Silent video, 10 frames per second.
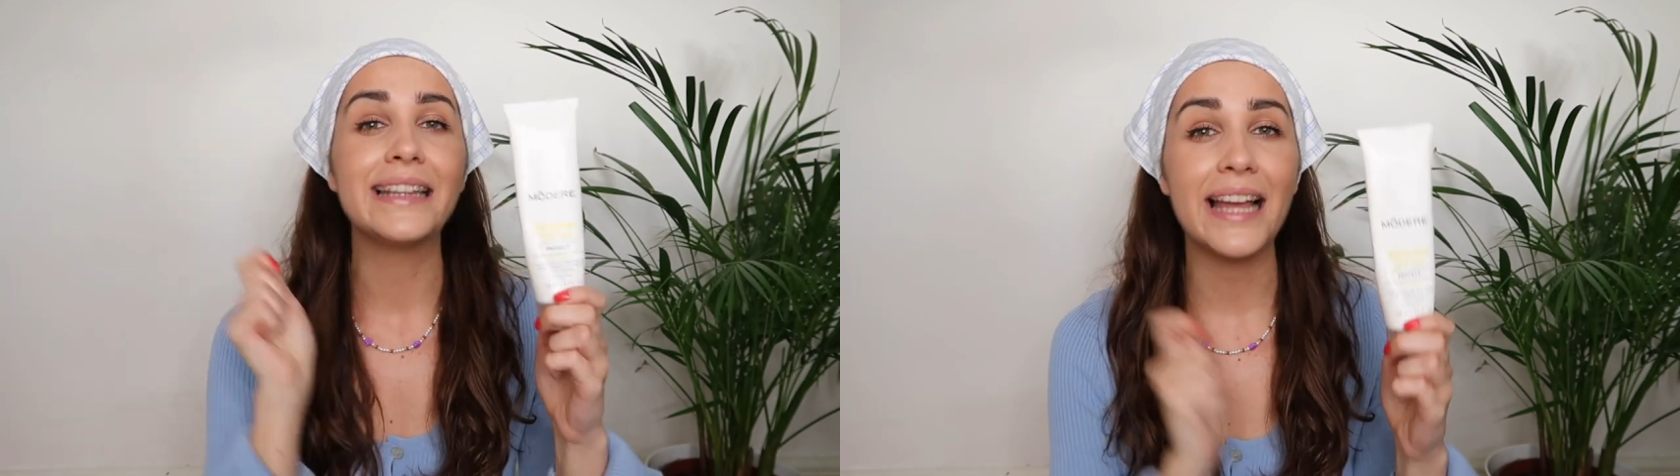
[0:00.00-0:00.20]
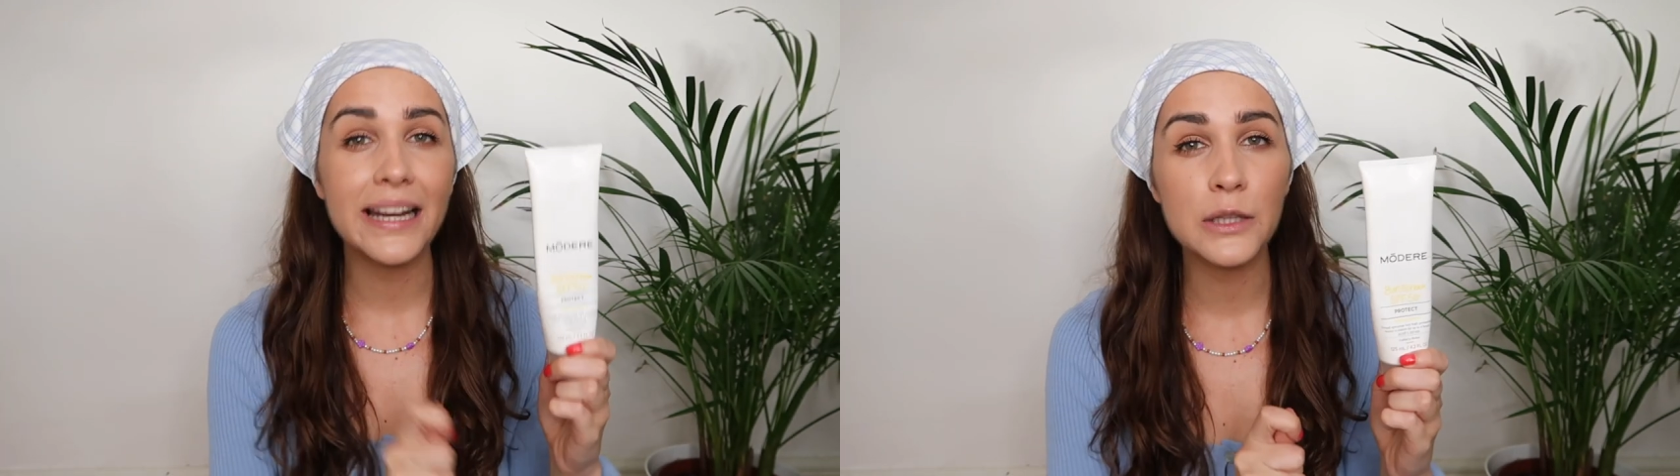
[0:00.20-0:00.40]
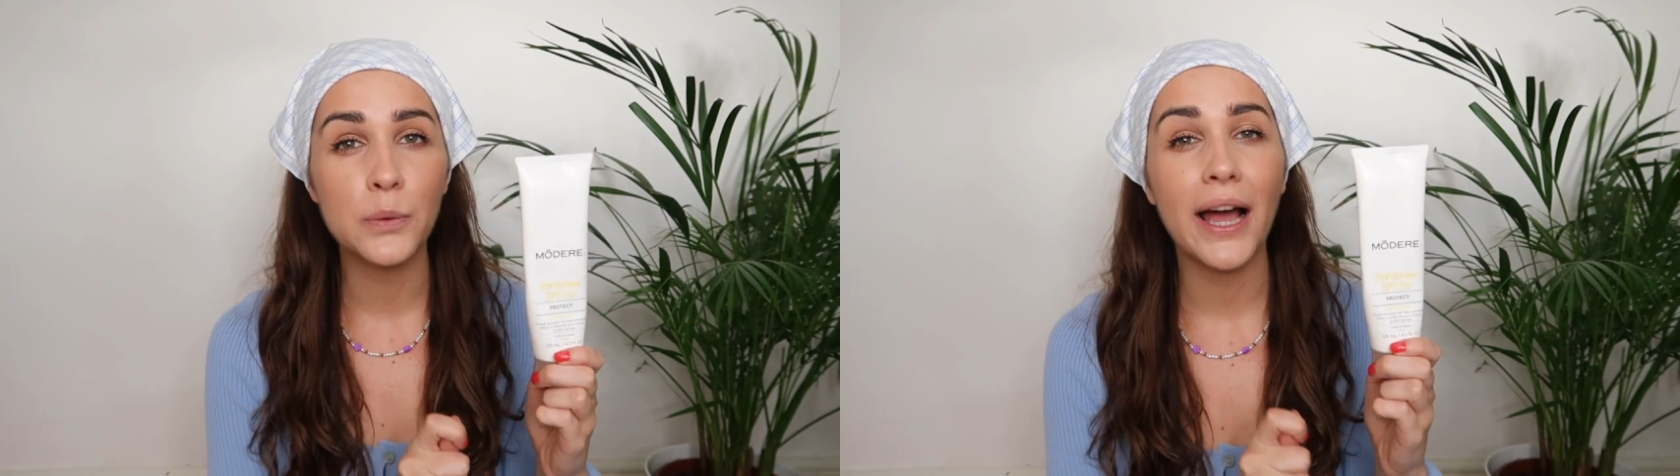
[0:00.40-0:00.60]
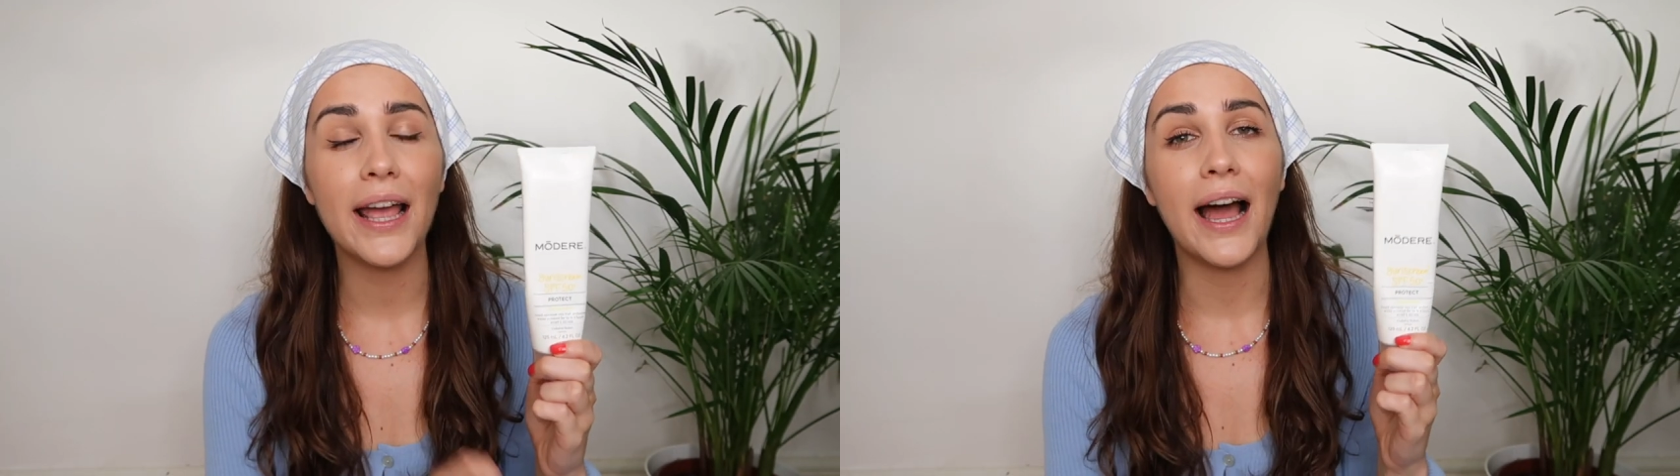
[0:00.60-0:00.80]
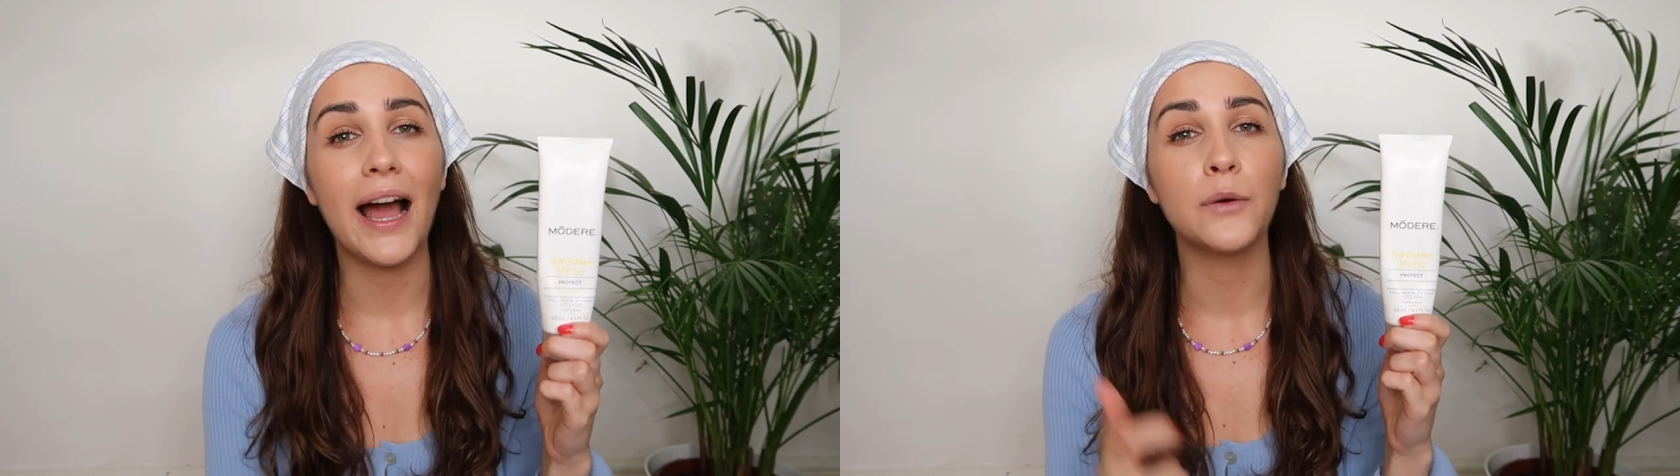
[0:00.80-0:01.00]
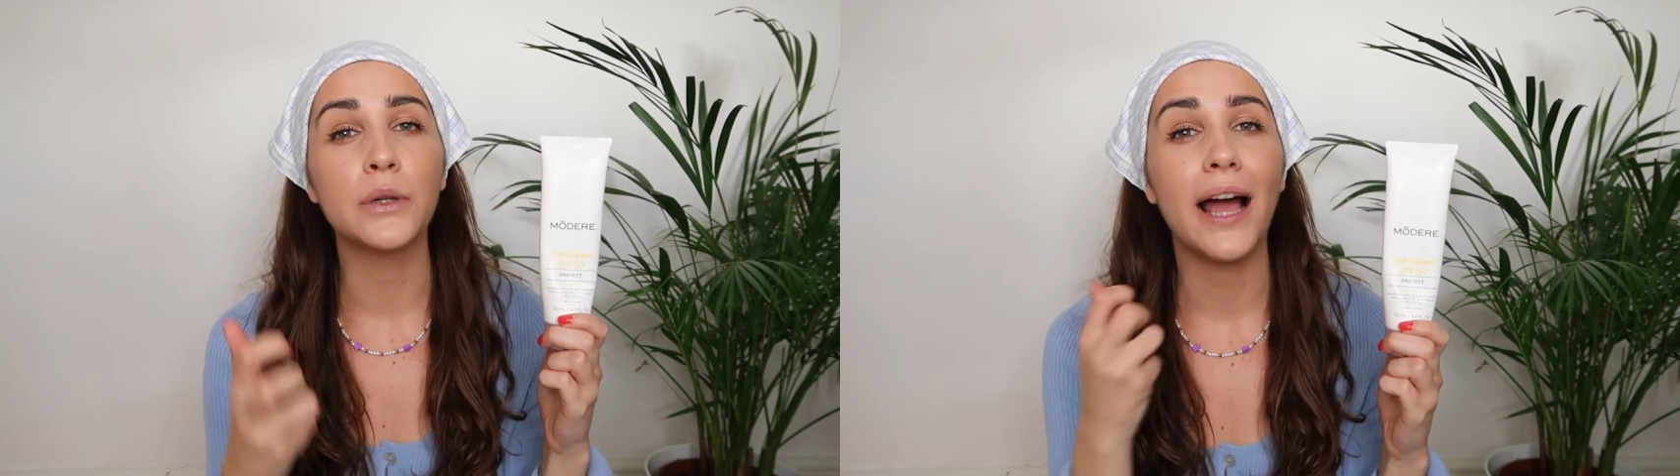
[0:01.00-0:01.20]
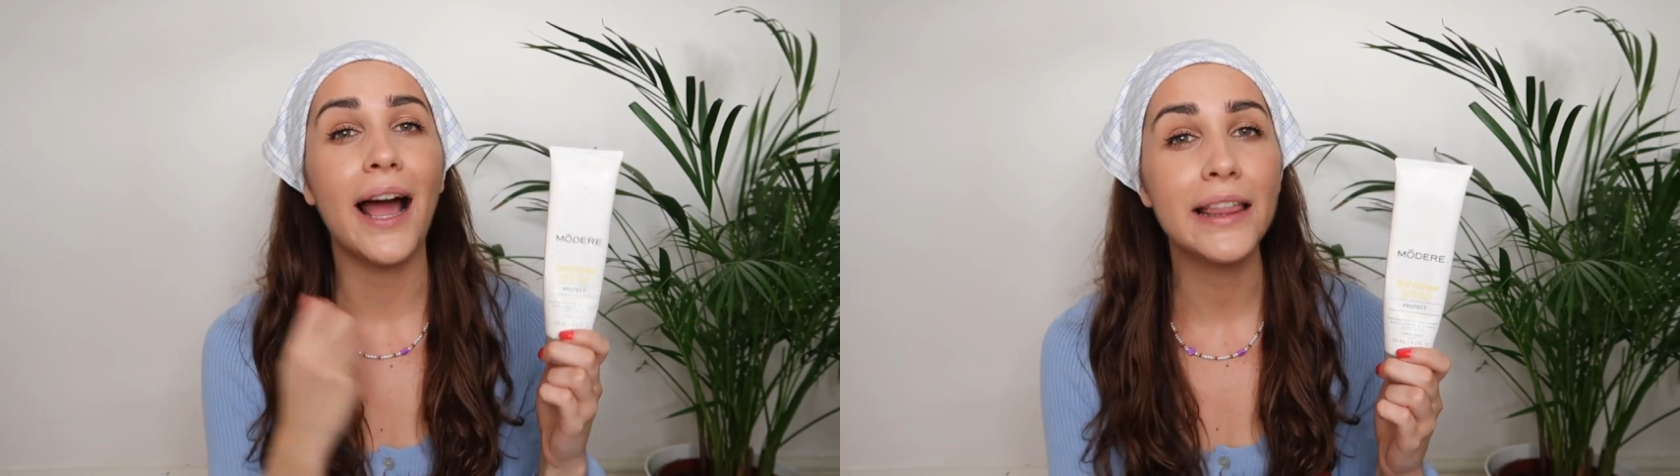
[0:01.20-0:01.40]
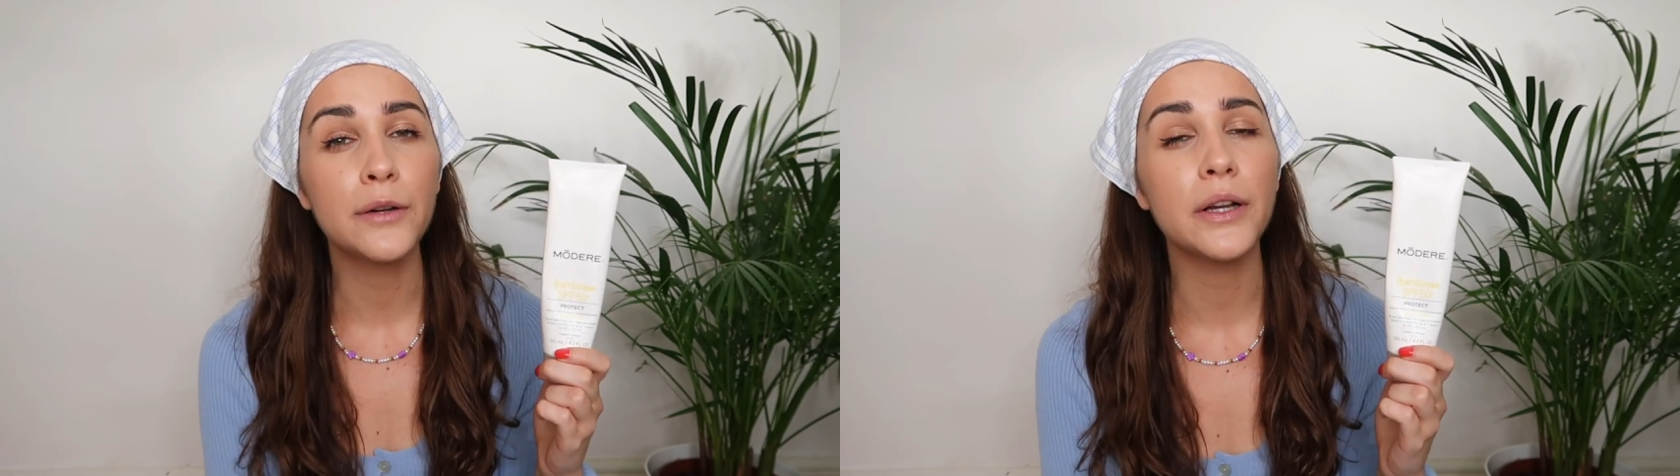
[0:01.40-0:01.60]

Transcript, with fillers: That is why I would highly